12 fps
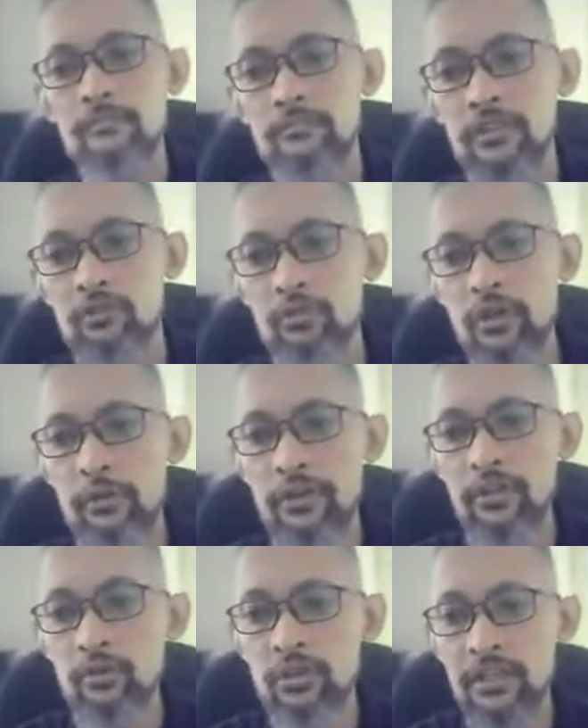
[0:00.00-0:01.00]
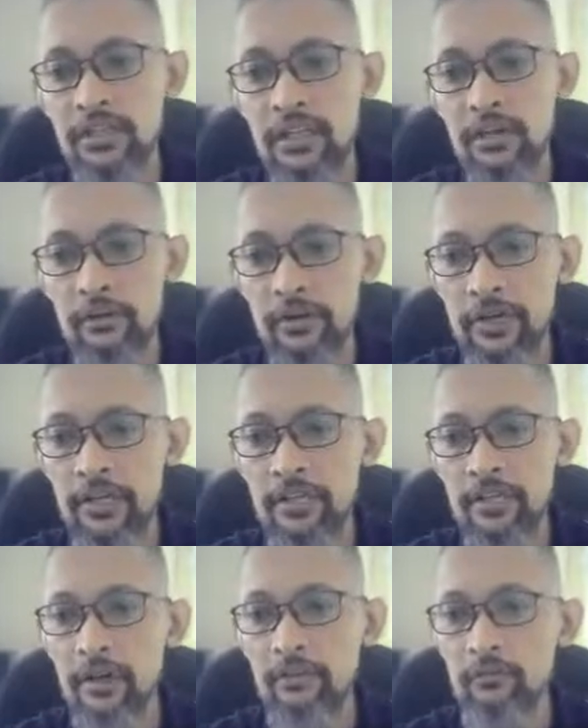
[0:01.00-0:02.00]
That's why when you clean up there, okay,
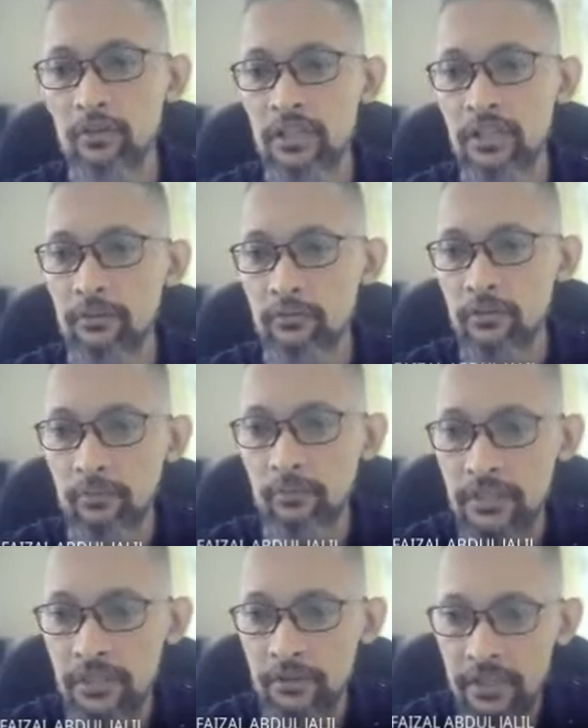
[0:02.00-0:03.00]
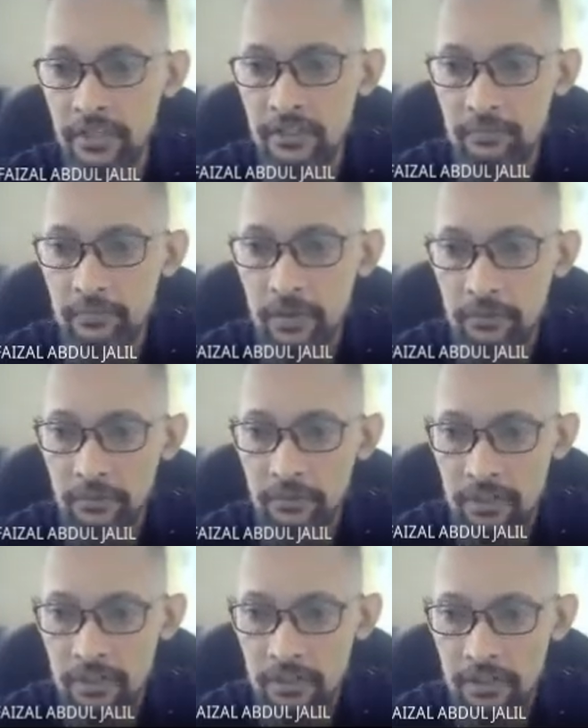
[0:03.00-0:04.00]
you have to clean up properly there, okay, this part
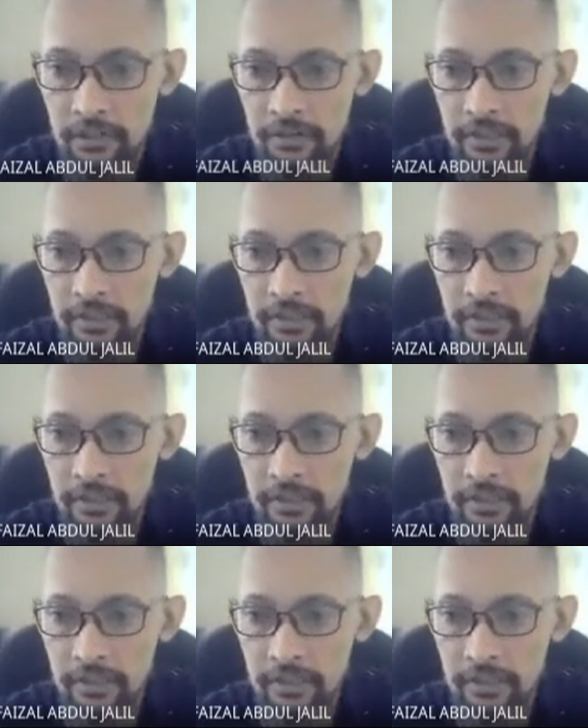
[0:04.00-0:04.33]
basically there, right?